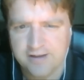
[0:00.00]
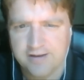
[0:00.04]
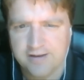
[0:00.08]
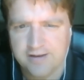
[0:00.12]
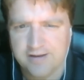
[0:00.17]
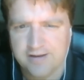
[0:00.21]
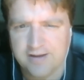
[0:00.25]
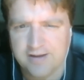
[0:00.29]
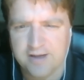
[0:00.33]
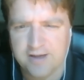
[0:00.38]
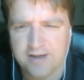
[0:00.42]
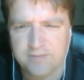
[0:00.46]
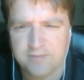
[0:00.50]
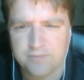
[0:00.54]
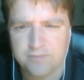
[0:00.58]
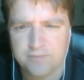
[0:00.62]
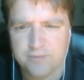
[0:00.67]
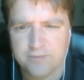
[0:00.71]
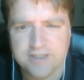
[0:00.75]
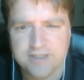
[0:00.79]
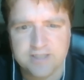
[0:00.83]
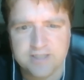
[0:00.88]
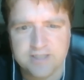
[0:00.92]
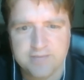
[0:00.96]

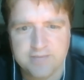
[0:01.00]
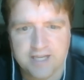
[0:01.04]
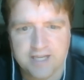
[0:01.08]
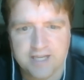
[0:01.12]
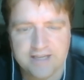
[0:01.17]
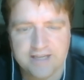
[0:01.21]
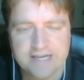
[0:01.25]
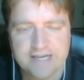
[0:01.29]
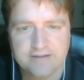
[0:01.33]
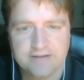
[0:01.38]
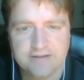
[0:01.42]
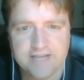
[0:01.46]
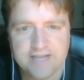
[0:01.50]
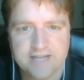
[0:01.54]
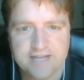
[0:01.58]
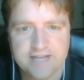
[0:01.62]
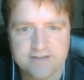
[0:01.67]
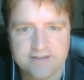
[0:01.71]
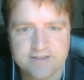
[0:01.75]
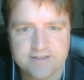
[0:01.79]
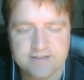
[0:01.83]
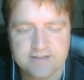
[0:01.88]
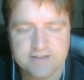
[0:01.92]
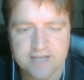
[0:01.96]
really making
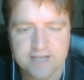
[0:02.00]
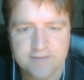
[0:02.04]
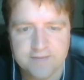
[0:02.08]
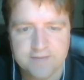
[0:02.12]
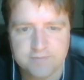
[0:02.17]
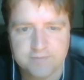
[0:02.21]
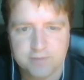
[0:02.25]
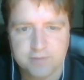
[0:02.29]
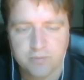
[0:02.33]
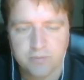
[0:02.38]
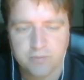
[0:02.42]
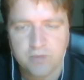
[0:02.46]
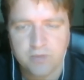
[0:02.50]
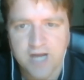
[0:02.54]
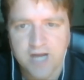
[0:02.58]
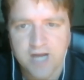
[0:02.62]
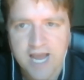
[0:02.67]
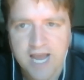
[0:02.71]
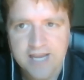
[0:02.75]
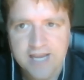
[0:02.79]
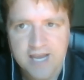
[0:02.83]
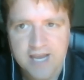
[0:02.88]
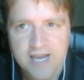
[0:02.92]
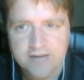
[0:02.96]
outlandish claims. But what
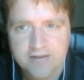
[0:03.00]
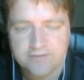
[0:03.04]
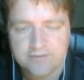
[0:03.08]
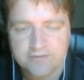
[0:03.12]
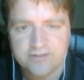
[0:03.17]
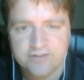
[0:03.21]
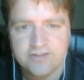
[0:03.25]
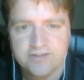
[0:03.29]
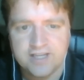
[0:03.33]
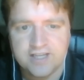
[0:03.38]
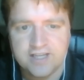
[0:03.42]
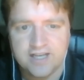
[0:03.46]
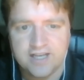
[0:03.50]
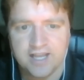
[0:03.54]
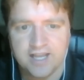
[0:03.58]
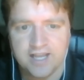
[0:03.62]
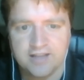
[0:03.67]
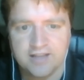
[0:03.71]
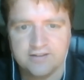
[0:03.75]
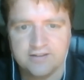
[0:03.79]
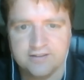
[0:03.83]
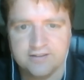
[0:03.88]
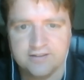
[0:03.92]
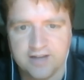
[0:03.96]
I kind of see it
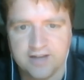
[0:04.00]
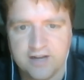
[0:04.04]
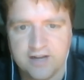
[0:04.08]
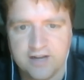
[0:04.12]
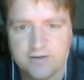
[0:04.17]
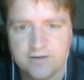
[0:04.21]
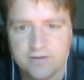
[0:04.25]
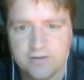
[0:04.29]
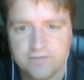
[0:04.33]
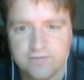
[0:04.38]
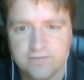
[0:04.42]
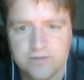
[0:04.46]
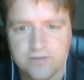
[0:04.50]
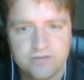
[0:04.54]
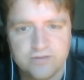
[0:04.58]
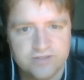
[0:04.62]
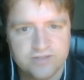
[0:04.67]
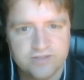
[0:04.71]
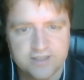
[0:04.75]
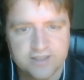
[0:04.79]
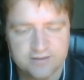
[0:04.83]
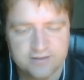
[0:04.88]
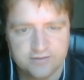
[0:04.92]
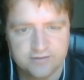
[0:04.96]
as, and I don't know if you
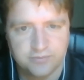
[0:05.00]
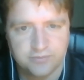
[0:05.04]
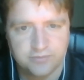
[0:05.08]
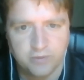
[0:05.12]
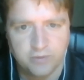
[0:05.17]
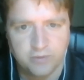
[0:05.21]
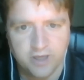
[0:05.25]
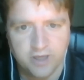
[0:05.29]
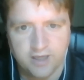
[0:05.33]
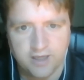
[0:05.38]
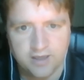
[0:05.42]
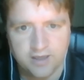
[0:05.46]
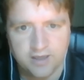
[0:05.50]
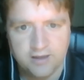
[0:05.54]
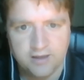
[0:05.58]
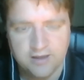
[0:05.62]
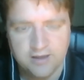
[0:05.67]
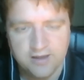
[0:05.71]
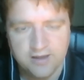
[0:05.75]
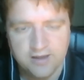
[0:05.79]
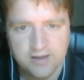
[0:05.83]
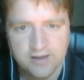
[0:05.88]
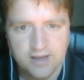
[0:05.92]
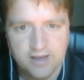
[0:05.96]
see it this way,
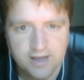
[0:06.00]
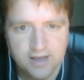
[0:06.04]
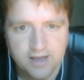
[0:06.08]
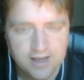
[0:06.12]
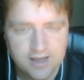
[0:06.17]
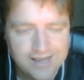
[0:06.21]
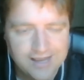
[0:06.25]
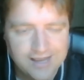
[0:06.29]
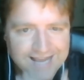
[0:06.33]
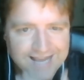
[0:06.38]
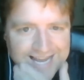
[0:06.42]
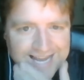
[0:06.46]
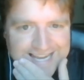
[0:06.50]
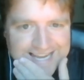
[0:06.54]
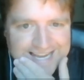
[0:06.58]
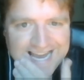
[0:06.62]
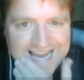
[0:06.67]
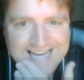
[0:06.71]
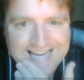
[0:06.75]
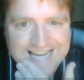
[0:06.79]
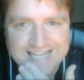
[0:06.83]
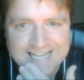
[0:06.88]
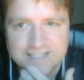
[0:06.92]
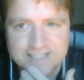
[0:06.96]
I
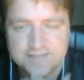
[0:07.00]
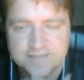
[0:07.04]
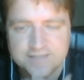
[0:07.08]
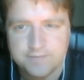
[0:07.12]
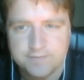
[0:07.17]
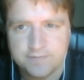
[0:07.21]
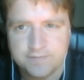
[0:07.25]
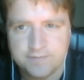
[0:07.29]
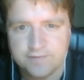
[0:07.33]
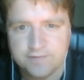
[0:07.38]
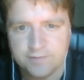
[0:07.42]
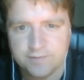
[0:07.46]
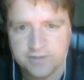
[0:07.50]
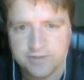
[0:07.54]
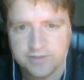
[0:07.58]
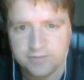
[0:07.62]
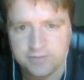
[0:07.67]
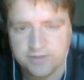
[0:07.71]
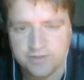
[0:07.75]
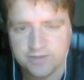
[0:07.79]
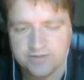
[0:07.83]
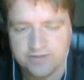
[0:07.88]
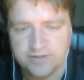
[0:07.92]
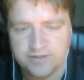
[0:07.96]
kind of got this from the film, but it
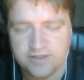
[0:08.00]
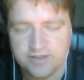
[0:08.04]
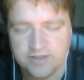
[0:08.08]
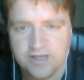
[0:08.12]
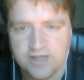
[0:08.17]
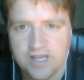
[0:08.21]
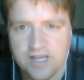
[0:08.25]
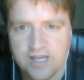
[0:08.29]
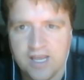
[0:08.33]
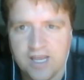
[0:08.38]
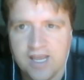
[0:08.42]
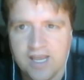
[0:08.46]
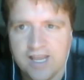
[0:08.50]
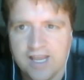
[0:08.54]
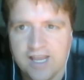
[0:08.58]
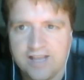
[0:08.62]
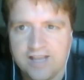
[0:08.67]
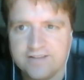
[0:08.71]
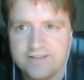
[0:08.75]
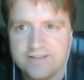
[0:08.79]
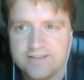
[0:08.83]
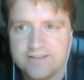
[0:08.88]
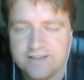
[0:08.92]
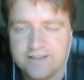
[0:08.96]
wasn't,
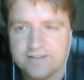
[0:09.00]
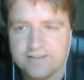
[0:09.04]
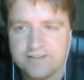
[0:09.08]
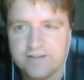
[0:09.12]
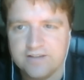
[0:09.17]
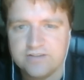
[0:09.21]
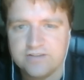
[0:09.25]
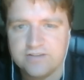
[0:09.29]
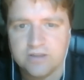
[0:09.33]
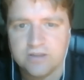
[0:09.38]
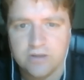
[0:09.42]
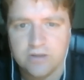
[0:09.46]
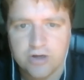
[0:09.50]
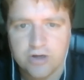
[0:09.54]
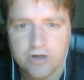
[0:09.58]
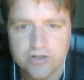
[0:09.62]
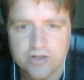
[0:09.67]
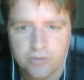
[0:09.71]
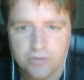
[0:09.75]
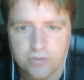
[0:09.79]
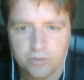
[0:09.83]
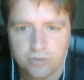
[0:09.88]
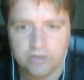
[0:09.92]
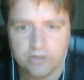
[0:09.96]
is like there's a
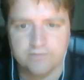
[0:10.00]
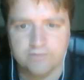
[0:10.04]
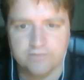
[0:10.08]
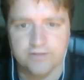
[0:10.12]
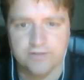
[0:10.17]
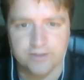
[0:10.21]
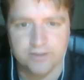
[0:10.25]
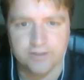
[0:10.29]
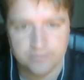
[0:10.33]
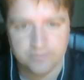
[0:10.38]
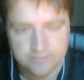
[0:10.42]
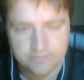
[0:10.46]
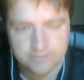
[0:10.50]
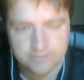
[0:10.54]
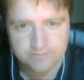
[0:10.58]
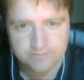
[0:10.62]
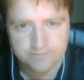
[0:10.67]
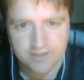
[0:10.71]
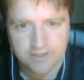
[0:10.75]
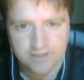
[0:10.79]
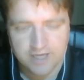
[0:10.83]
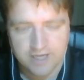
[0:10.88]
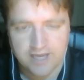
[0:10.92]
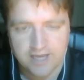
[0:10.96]
larger worldview.
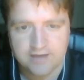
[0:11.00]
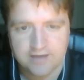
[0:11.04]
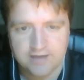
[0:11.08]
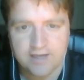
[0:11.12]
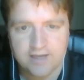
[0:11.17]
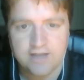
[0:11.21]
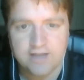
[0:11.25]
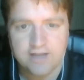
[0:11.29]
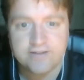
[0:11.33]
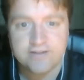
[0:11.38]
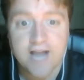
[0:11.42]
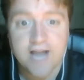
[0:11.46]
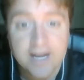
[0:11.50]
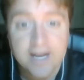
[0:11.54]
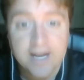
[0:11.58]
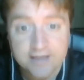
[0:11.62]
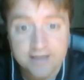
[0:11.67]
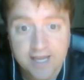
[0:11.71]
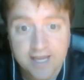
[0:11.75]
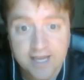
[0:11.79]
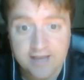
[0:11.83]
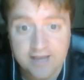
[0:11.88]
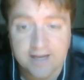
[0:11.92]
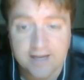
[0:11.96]
And Don
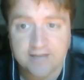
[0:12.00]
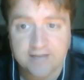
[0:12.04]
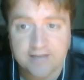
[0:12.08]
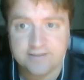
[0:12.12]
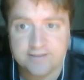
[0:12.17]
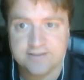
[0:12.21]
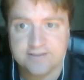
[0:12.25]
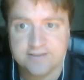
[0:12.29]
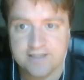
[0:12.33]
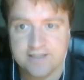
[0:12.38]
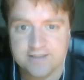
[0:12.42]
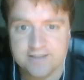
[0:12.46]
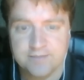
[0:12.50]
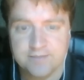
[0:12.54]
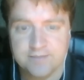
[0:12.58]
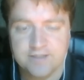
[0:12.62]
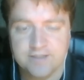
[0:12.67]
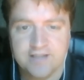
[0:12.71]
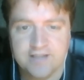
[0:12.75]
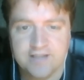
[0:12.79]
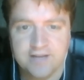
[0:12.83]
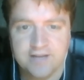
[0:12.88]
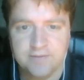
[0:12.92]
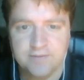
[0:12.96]
Kagan actually said something
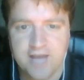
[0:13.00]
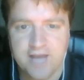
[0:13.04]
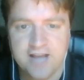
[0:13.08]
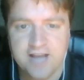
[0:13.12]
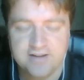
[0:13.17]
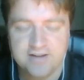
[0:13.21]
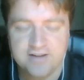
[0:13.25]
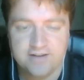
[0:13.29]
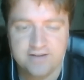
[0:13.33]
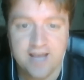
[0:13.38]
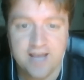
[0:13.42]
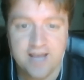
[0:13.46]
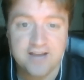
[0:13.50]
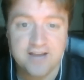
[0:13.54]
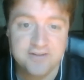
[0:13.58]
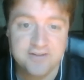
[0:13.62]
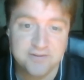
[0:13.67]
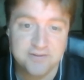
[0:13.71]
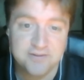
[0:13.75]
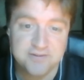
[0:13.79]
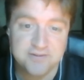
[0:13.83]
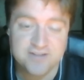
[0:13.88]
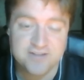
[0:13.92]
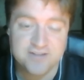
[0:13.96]
that
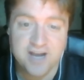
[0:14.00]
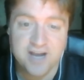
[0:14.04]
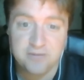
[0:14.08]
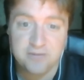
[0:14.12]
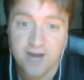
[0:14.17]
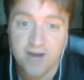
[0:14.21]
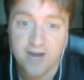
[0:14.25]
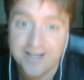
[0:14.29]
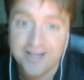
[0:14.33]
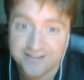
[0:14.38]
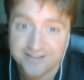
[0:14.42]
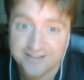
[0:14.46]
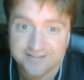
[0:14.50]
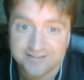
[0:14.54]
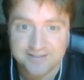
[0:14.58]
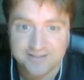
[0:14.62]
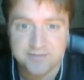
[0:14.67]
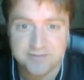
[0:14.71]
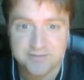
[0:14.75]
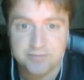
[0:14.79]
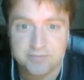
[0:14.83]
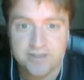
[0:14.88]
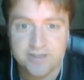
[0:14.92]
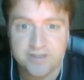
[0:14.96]
echoes, ironically,
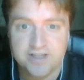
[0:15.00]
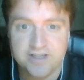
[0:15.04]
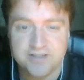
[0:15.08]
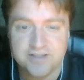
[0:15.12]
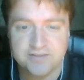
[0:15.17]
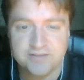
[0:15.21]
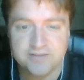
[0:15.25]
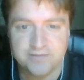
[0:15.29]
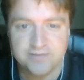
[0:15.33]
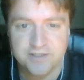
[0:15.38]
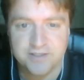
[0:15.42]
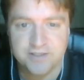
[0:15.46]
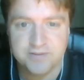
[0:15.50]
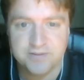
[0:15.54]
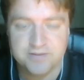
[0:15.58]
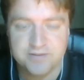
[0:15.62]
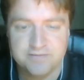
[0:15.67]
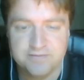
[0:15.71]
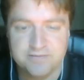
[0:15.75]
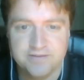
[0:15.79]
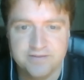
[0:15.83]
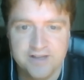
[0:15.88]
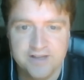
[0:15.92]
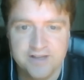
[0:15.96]
the British view
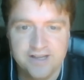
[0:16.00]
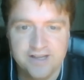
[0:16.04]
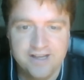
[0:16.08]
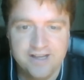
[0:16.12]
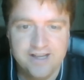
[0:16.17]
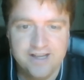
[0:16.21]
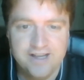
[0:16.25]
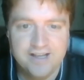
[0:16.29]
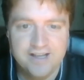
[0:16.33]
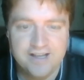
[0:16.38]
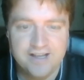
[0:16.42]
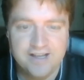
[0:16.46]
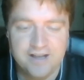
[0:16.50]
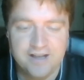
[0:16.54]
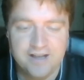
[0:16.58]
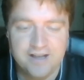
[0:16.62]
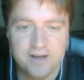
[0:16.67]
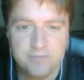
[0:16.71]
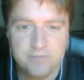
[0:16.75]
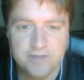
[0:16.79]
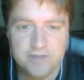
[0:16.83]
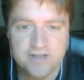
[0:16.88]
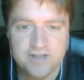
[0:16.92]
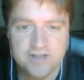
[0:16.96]
of a
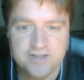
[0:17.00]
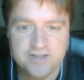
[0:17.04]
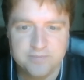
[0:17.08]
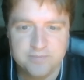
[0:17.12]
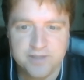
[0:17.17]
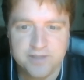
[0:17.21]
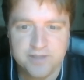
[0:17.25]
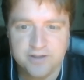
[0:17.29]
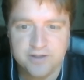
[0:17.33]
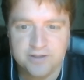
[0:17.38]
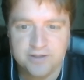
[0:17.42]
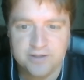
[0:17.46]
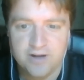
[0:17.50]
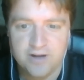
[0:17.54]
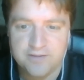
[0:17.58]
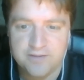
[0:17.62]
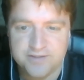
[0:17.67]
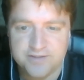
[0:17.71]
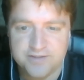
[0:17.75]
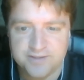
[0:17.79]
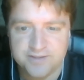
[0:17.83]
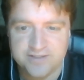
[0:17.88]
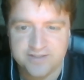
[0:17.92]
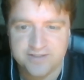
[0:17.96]
British imperial
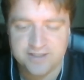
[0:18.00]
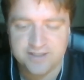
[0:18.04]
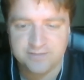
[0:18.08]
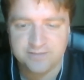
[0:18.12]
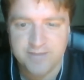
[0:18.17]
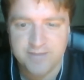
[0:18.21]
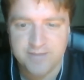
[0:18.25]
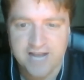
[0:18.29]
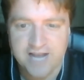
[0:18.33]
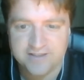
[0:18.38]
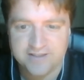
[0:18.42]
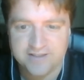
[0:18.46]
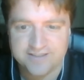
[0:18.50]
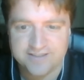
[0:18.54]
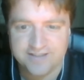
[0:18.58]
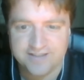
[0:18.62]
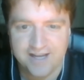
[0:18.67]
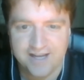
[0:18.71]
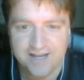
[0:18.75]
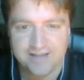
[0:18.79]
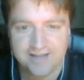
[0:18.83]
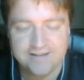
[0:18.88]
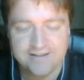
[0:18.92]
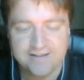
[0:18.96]
officer said of
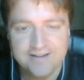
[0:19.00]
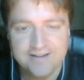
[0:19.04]
Palestine,